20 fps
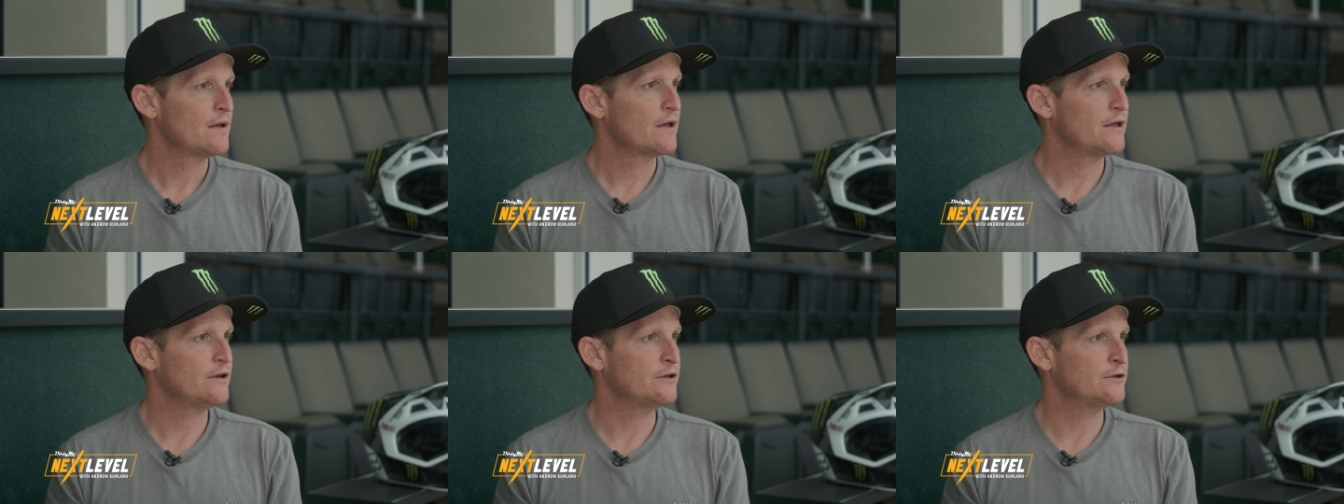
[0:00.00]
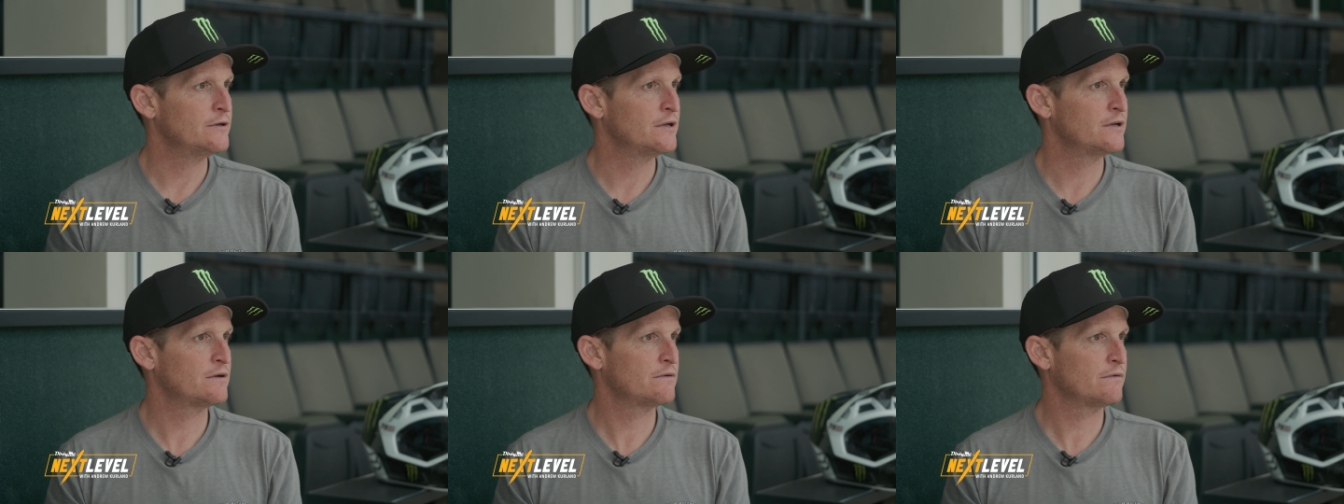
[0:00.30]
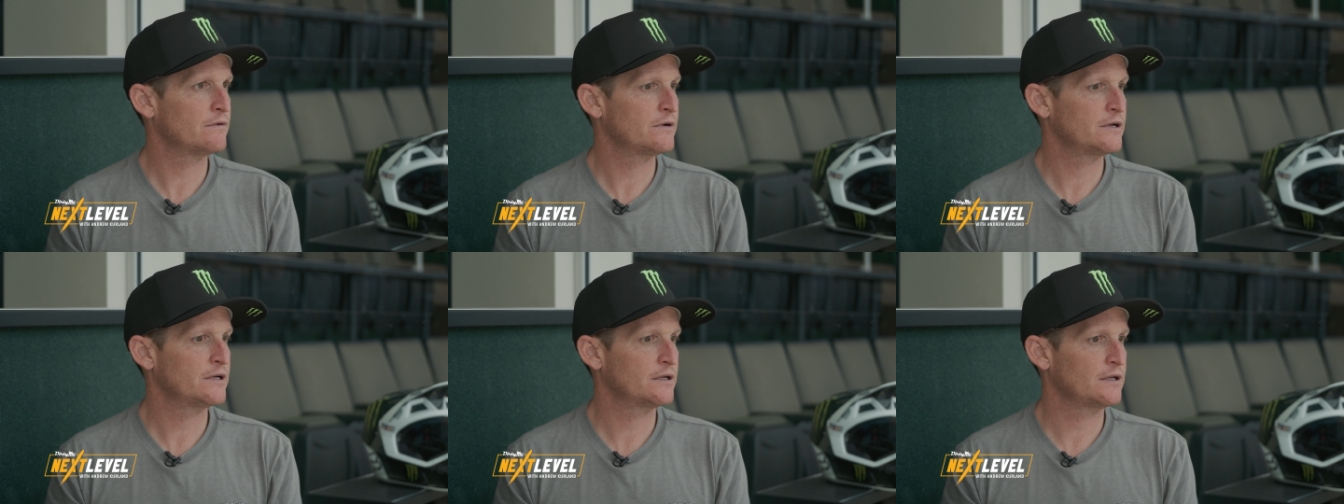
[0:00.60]
And you didn't
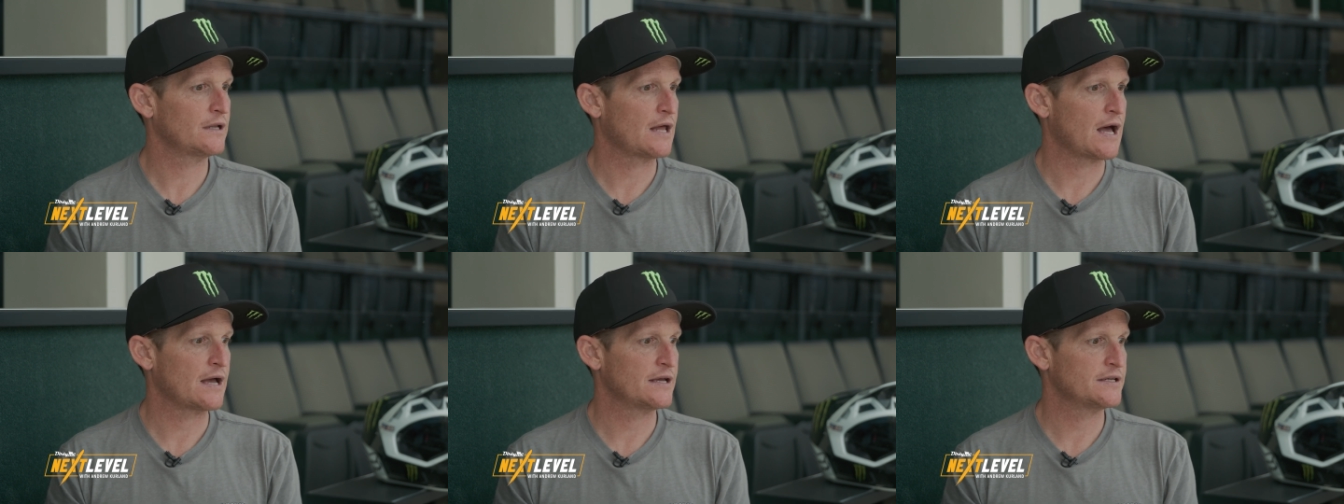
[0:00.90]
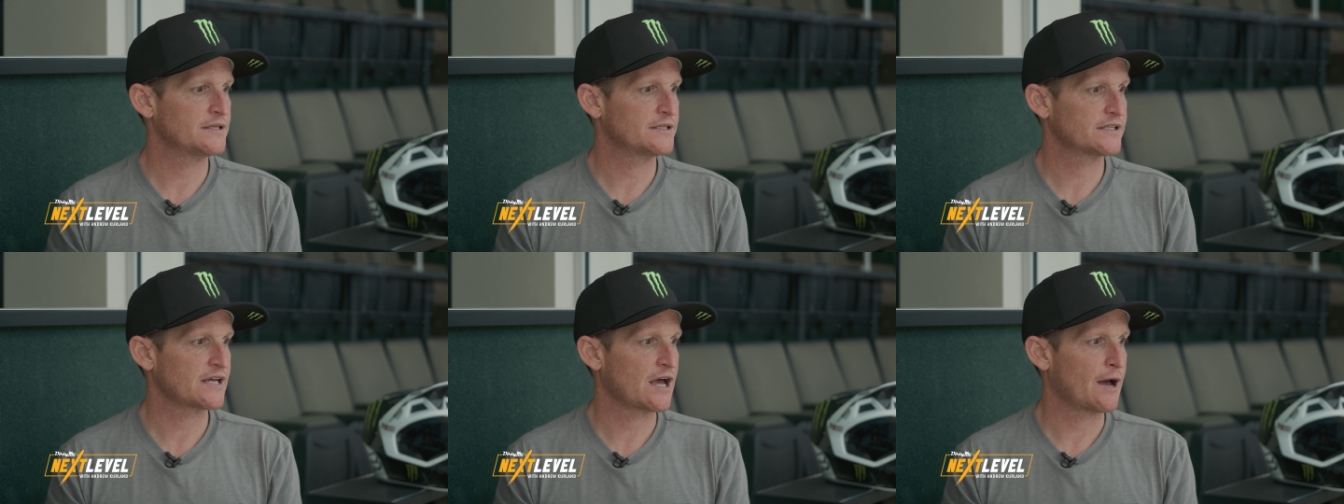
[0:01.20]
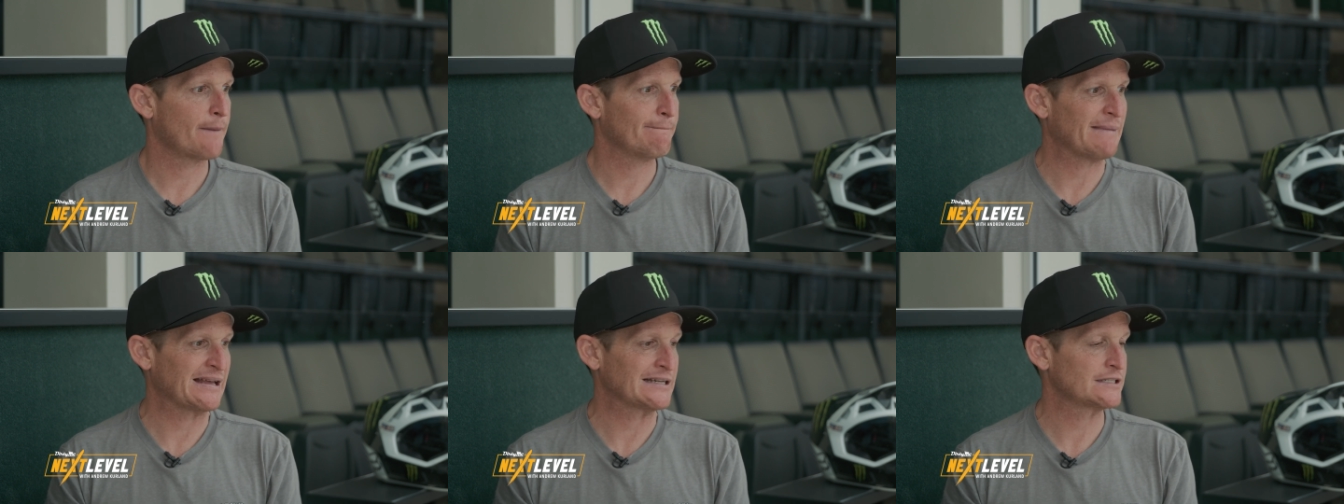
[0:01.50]
realize
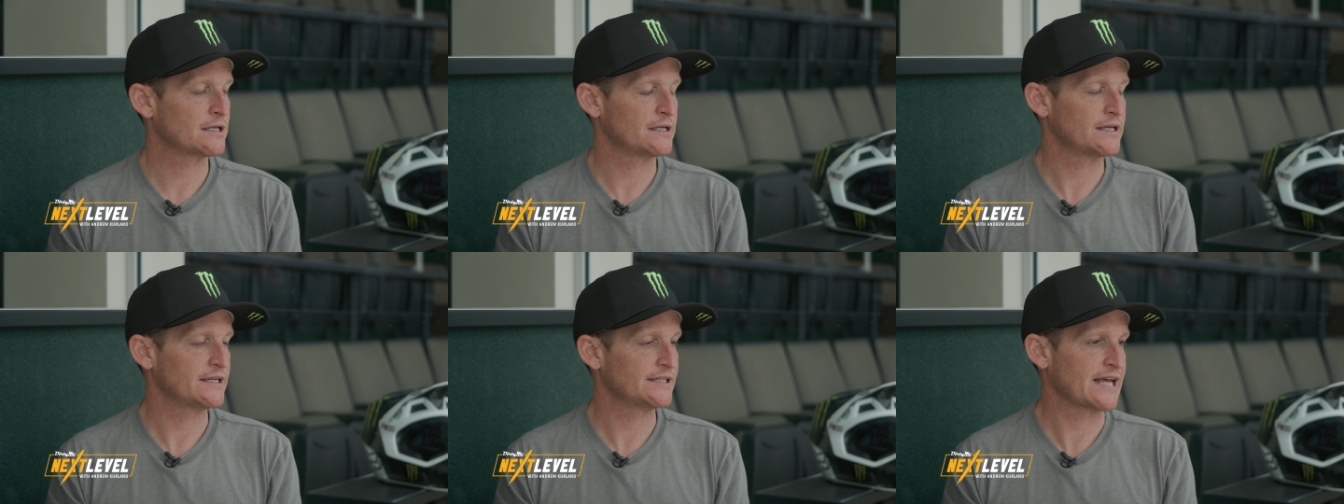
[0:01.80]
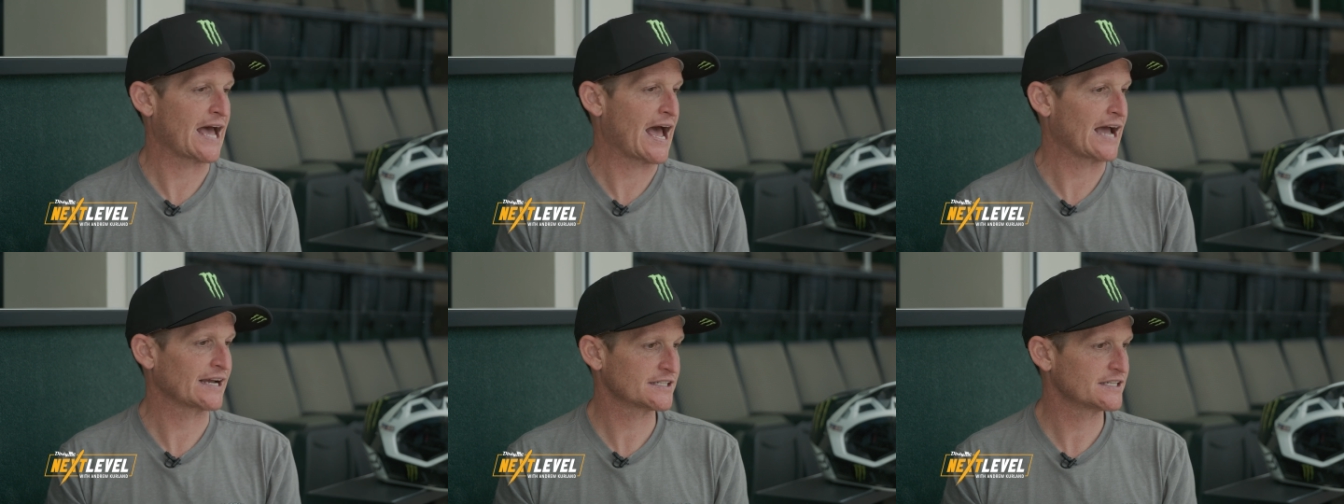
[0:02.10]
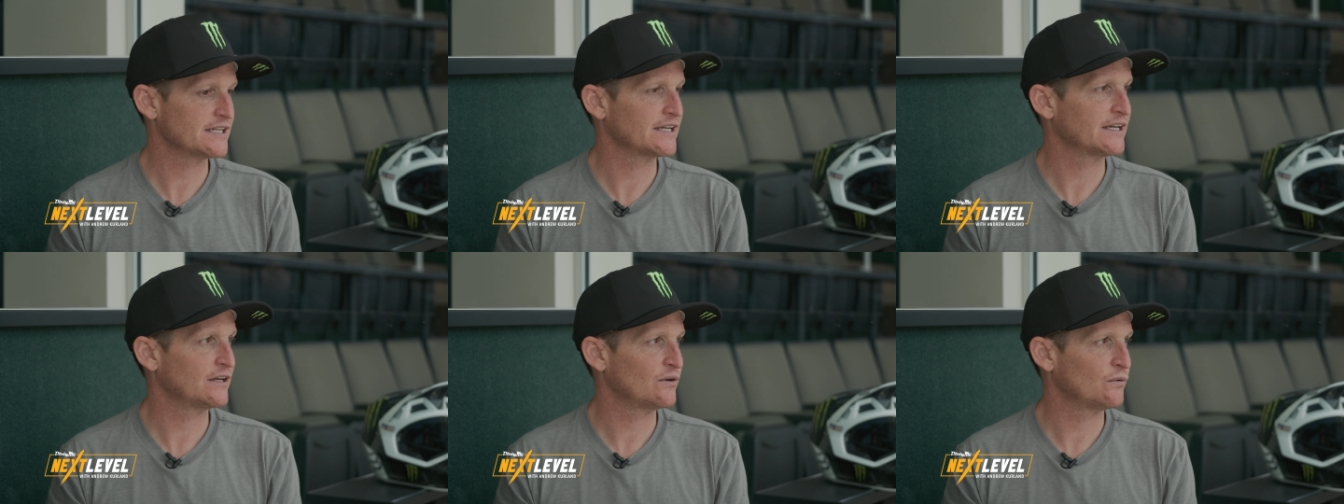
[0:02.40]
how mentally
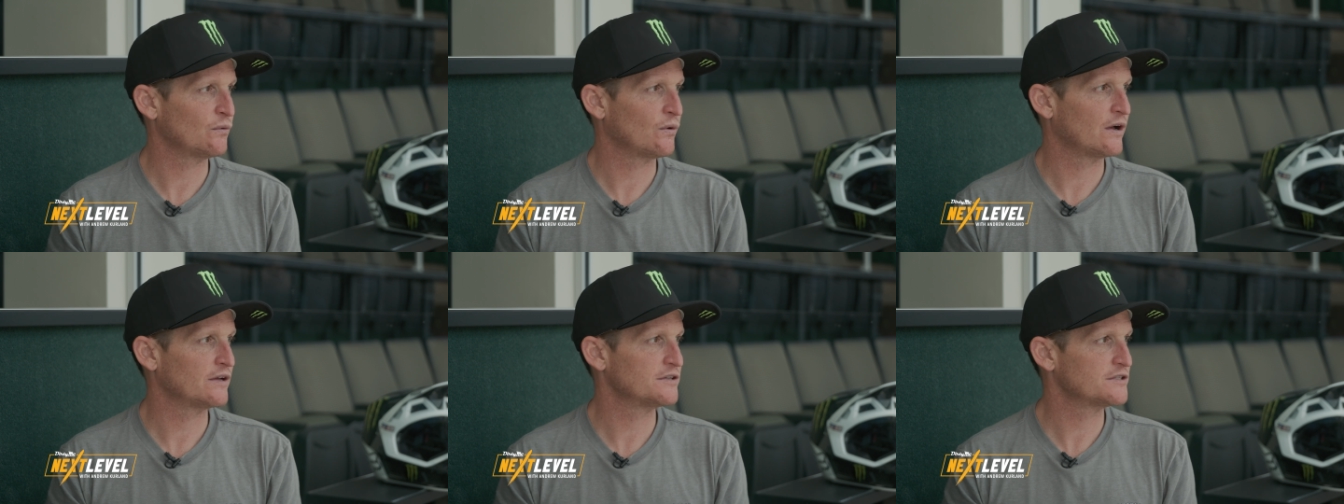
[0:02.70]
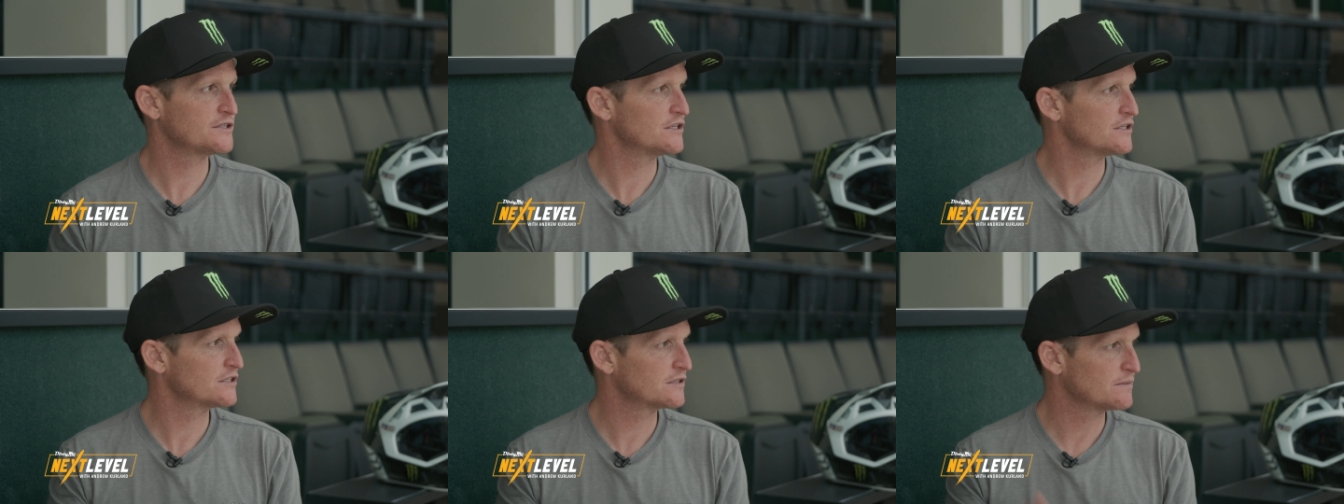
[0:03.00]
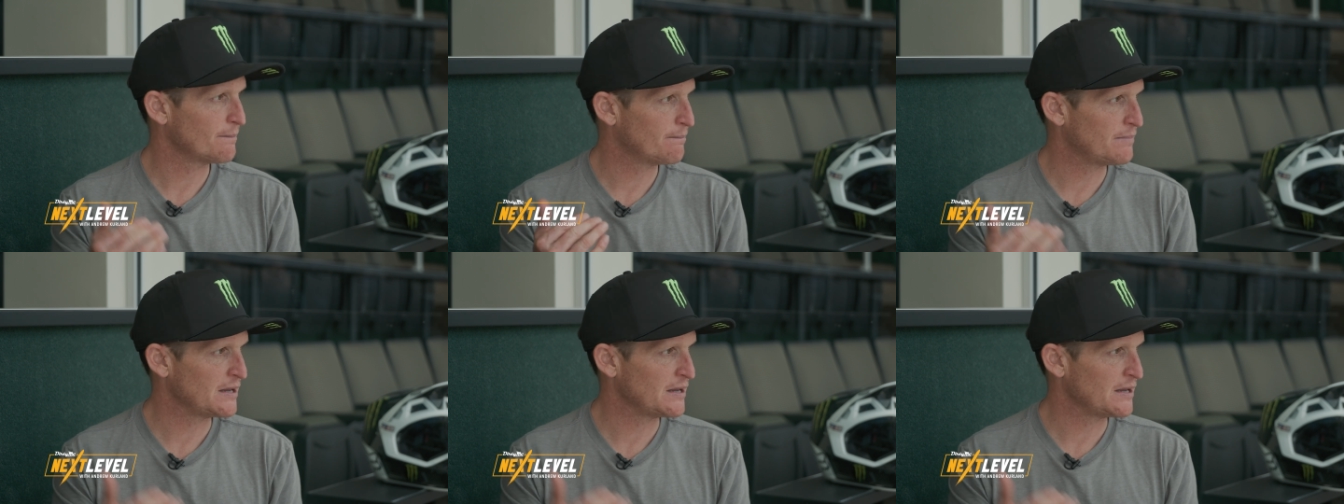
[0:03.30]
taxing it was just